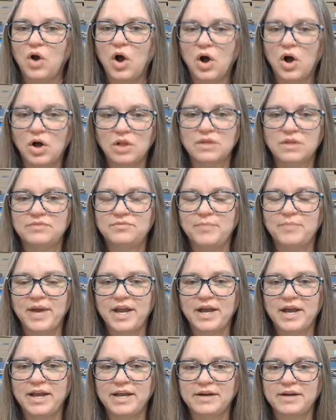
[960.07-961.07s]
all of
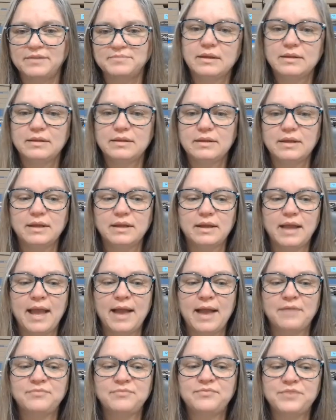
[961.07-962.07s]
my items.
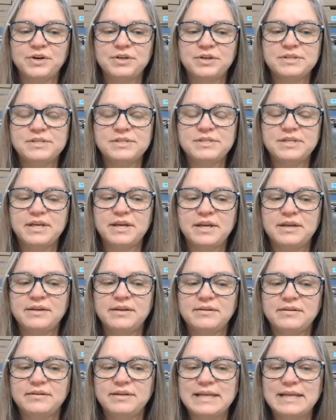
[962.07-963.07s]
At first, it
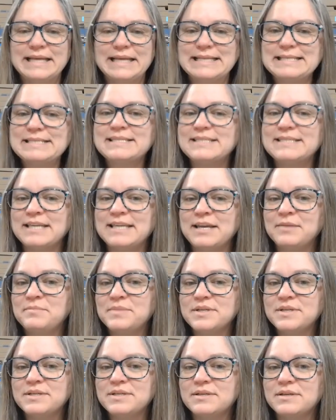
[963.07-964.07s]

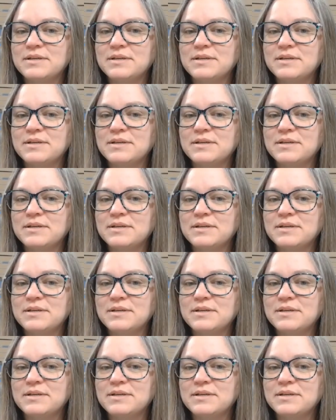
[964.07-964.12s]
seemed